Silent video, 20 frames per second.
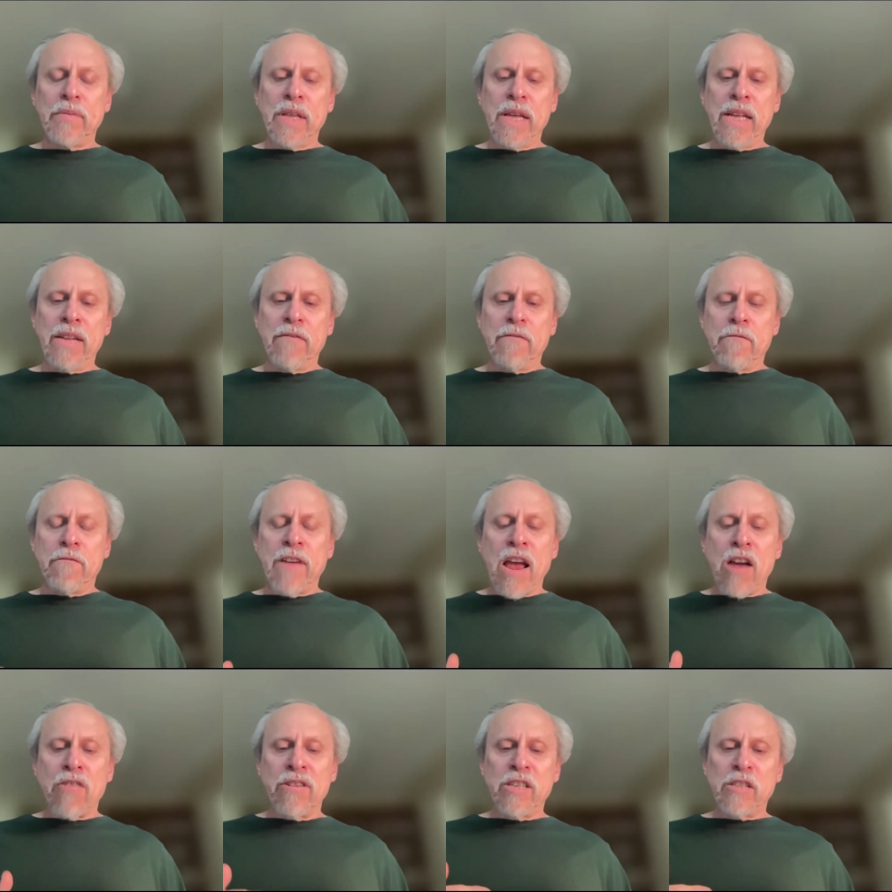It
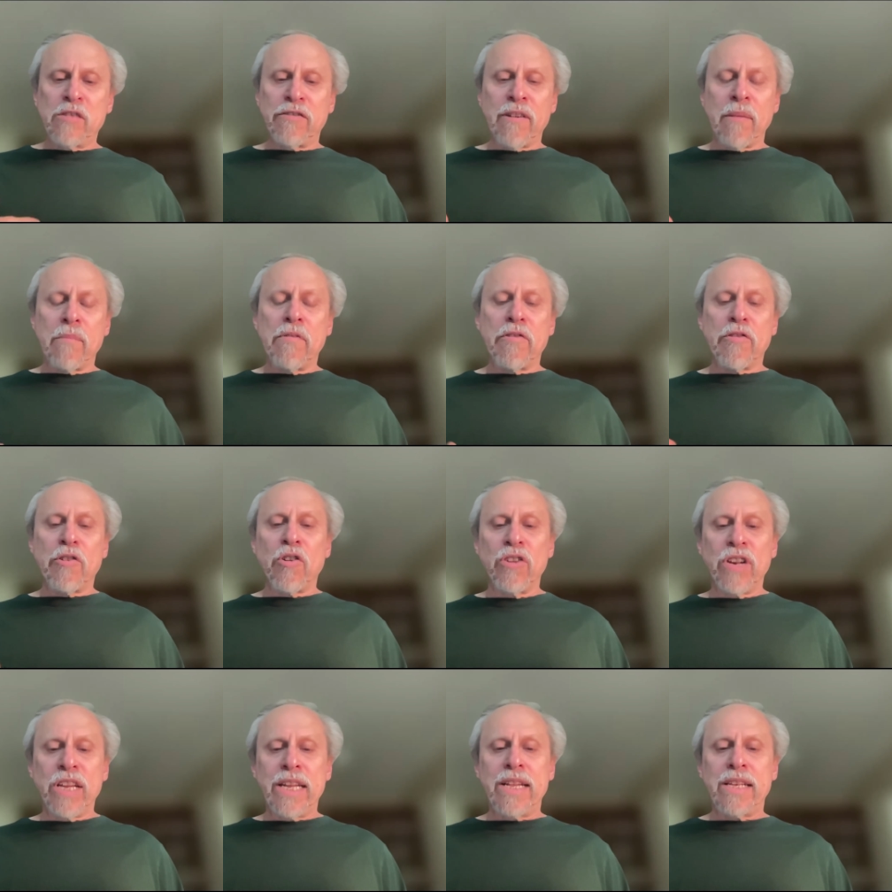varies from
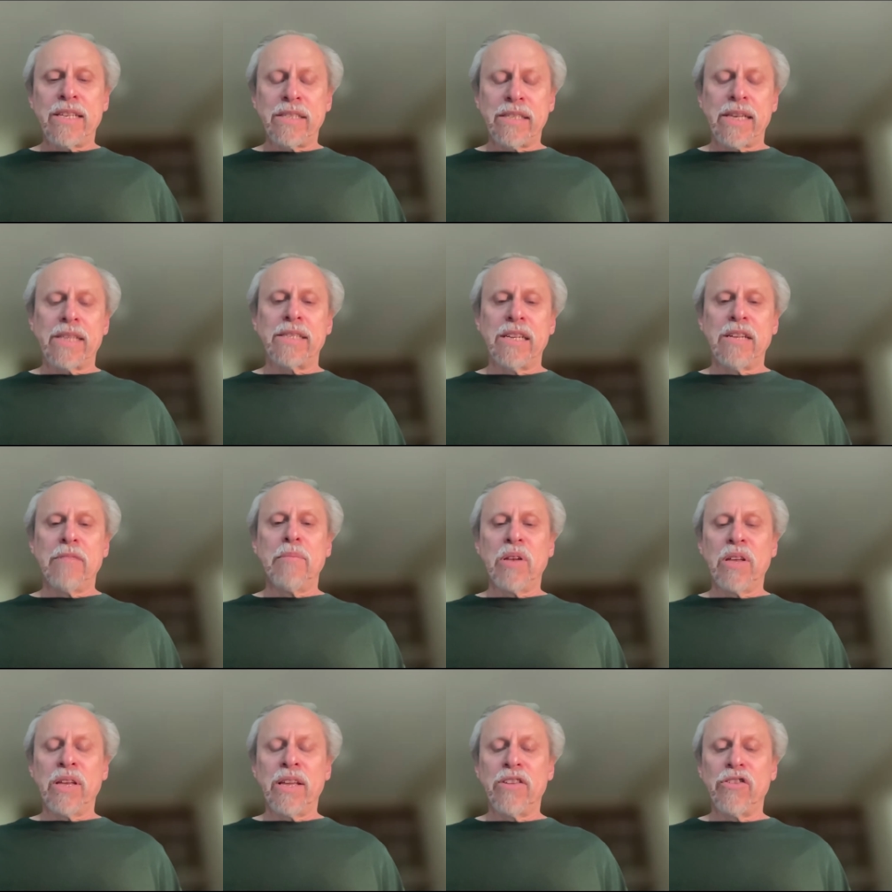30 to 60
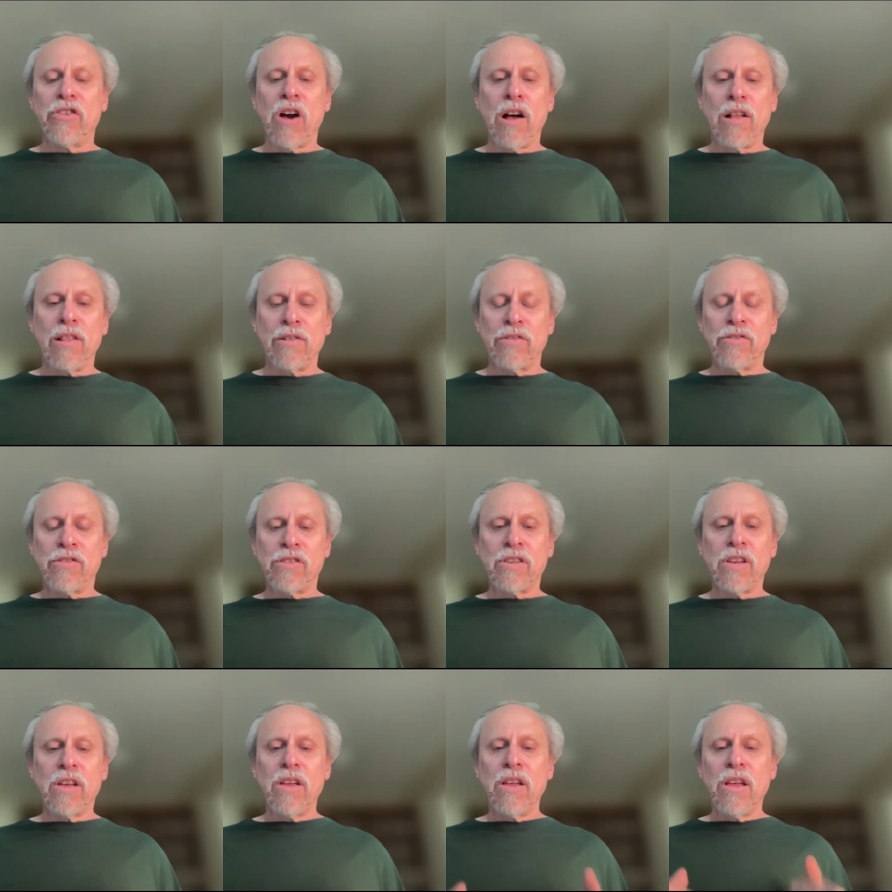billion dollars.